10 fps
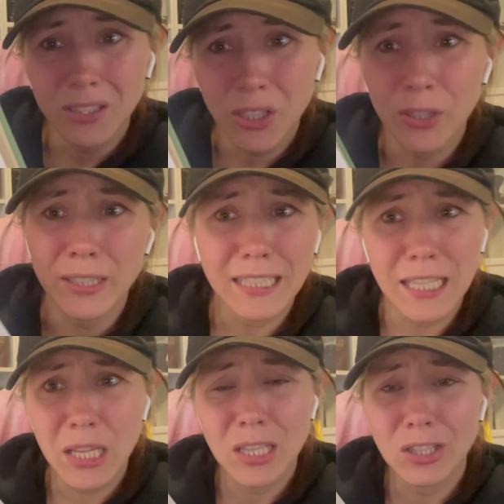
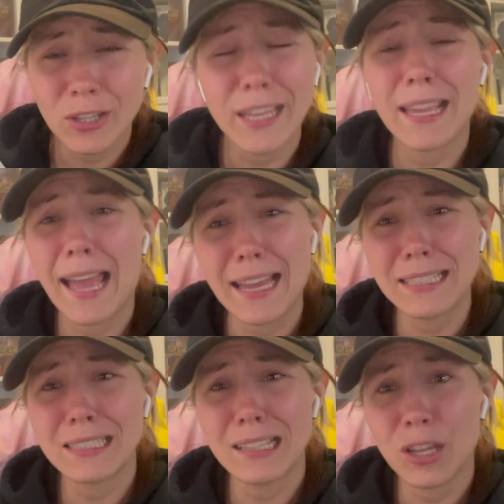currently looking
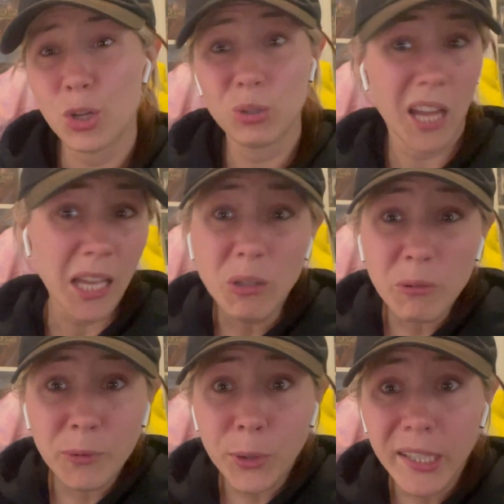at a new title
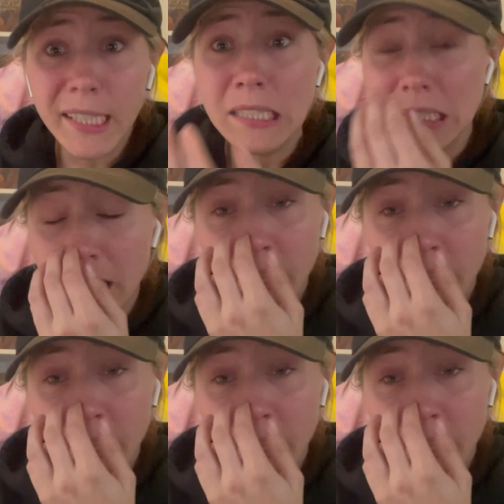for it.